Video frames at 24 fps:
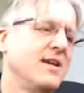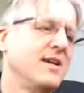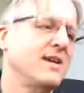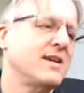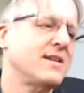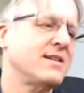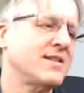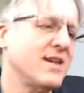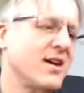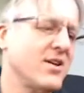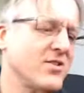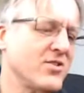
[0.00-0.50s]

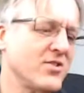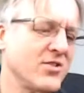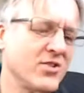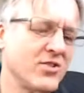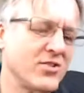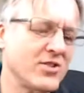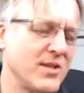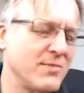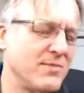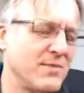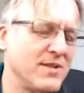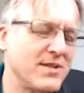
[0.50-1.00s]
Guitar
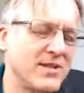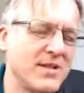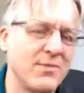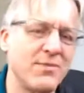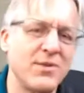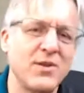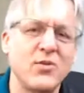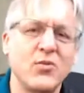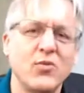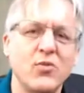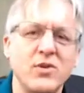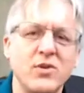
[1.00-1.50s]
solos can be
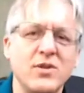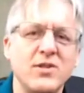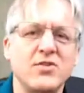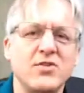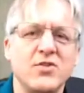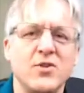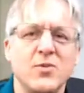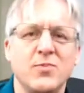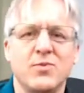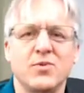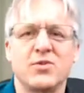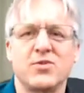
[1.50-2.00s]
something really
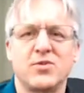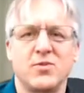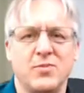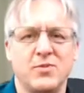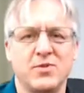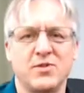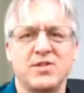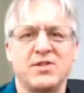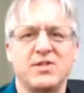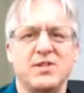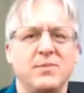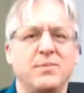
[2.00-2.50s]
super, super
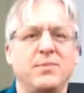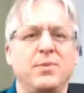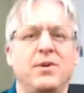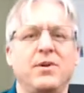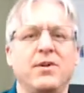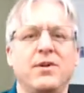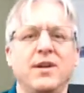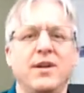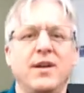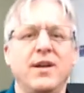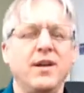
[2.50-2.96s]
simple.